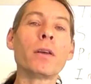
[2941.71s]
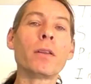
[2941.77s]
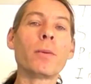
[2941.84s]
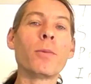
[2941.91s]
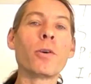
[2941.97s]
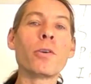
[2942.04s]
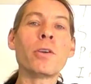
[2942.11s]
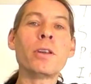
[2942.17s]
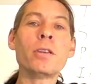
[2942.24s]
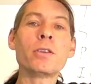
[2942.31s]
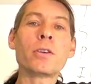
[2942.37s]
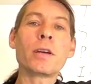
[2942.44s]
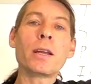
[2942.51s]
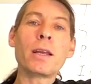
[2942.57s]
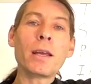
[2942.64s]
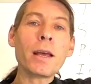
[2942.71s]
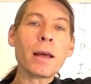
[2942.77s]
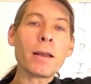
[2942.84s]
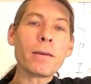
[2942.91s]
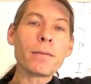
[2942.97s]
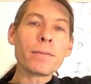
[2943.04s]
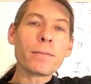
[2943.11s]
the more readings you're going to
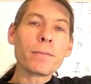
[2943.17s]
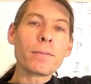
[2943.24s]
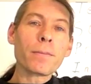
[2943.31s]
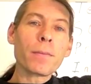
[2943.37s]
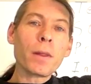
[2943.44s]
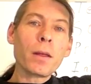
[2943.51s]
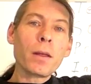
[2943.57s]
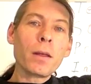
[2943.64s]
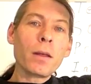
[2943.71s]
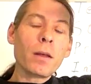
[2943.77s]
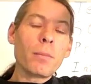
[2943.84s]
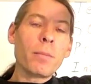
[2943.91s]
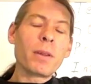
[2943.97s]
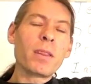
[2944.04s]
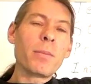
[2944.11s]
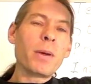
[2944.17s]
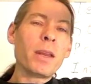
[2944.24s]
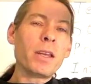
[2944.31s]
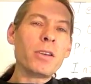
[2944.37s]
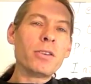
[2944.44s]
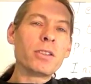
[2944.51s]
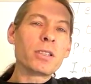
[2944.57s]
get. But the
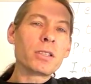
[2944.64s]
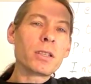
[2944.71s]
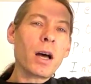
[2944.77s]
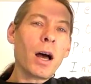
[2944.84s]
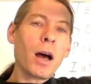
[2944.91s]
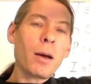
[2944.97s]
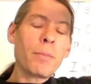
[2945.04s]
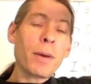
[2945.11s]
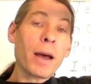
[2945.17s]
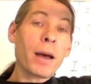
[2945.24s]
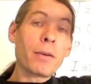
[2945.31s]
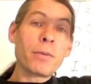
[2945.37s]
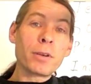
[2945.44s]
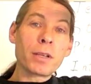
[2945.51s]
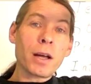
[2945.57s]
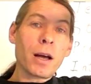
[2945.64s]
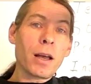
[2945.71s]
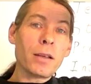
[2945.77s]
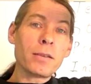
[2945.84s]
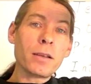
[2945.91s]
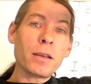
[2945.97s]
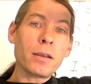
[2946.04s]
minute you stop
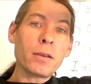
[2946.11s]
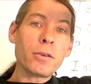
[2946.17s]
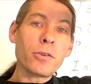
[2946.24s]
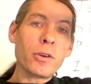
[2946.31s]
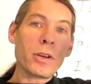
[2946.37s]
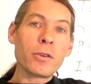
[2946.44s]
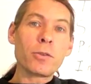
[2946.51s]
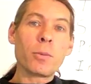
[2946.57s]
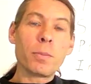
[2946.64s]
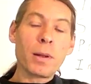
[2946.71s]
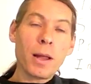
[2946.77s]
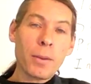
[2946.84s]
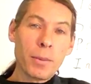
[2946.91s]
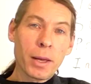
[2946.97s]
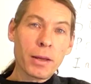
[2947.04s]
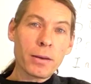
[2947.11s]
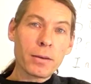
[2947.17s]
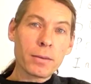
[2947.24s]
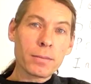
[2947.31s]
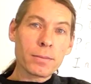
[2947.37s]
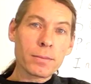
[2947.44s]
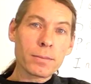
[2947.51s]
advertising, your readings will plummet.
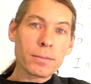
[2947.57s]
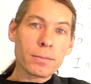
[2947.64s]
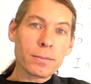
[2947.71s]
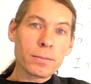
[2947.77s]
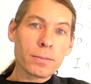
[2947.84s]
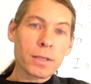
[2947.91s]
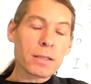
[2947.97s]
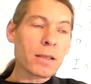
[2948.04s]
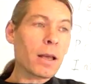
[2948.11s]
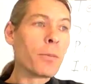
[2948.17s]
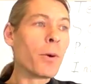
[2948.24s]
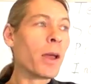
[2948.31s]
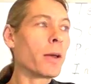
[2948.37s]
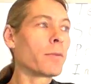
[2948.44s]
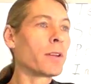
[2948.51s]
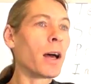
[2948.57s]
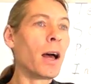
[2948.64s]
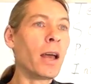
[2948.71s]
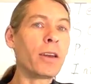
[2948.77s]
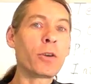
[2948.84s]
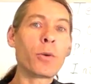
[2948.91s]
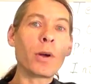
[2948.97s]
The same way, if
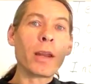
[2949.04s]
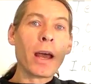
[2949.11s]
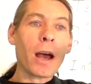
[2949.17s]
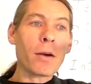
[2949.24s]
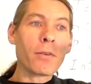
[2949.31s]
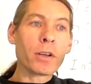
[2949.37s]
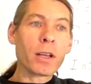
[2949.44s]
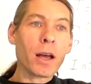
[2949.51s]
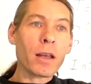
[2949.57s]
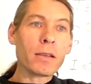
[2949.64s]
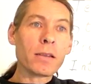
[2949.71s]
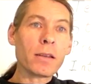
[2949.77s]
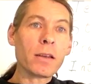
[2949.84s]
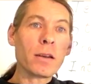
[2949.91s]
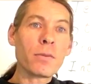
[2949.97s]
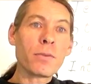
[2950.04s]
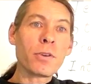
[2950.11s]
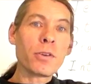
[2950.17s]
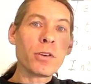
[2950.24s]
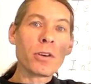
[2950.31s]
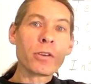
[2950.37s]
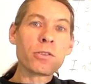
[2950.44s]
Tide quit advertising, in a few
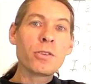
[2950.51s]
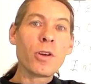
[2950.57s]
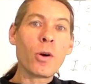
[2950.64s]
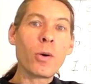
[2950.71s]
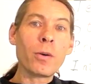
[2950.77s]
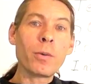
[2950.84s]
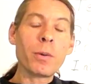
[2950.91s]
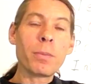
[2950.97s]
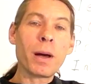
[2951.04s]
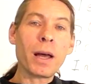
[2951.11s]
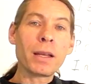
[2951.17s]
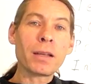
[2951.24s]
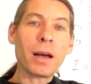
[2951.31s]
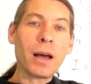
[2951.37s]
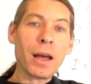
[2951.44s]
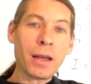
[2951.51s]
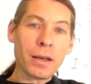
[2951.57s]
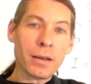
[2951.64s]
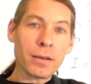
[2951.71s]
years, no one would buy Tide.